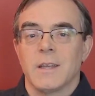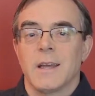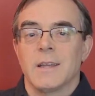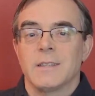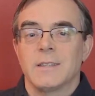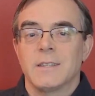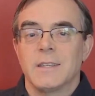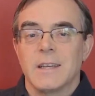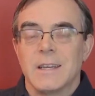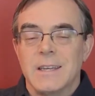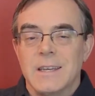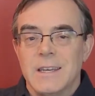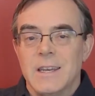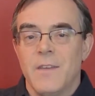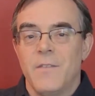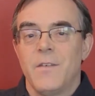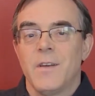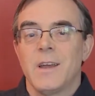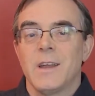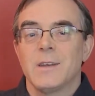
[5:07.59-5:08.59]
as
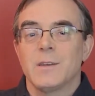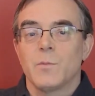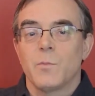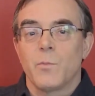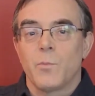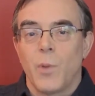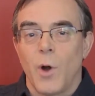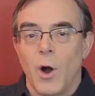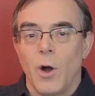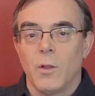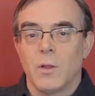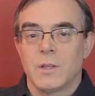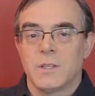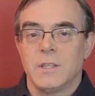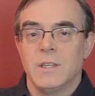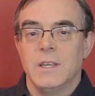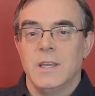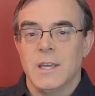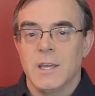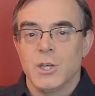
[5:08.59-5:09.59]
significant
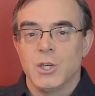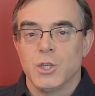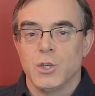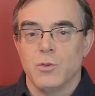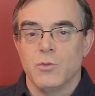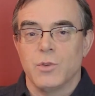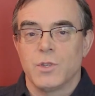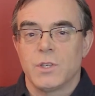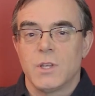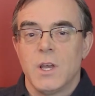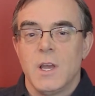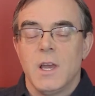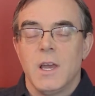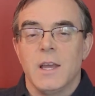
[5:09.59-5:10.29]
policy issues.